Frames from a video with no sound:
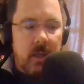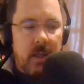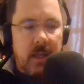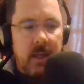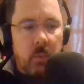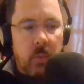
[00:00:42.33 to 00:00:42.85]

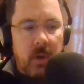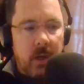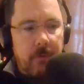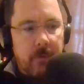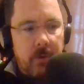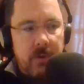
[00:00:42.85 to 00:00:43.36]
And when
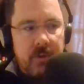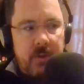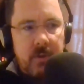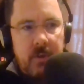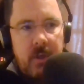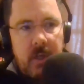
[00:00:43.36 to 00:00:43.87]
I
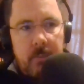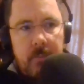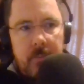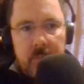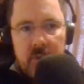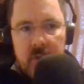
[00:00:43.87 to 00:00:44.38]
first
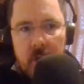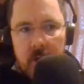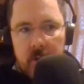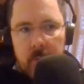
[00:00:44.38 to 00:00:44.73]
started